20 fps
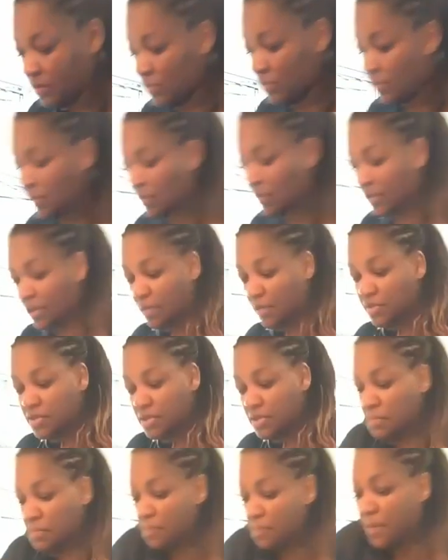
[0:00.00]
I'm
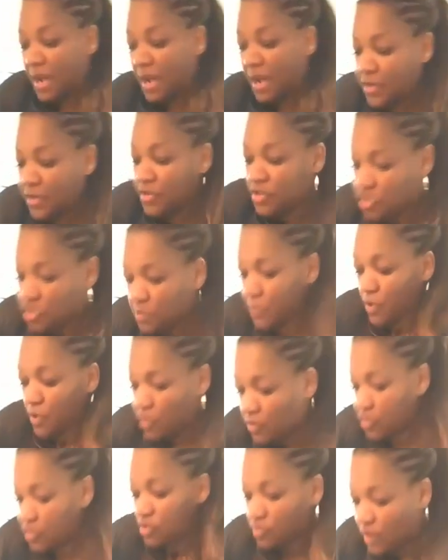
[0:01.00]
using the back of the
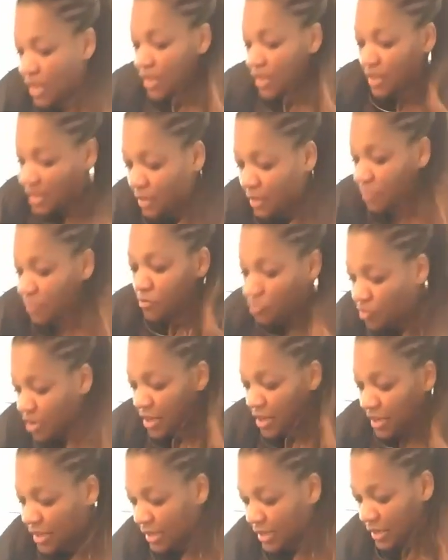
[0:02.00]
spoon as well, and I'm
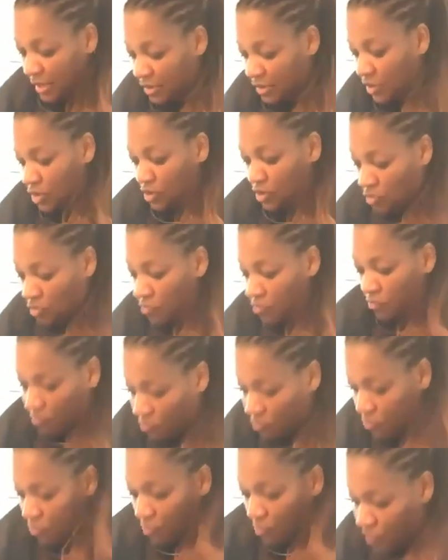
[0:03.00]
really
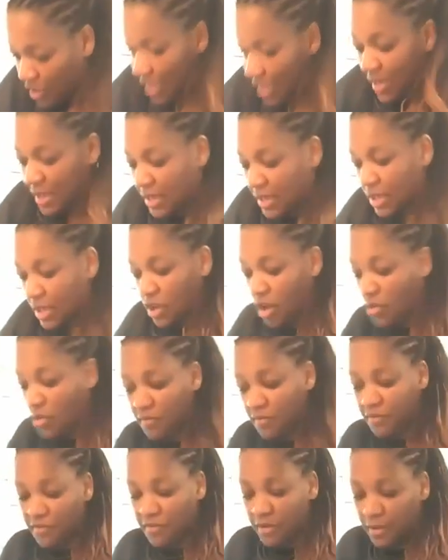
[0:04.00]

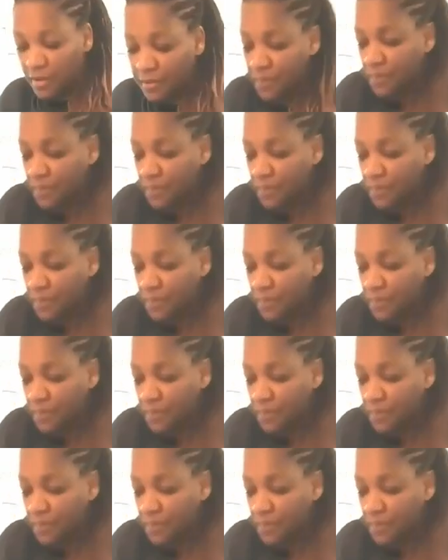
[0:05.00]
going for it.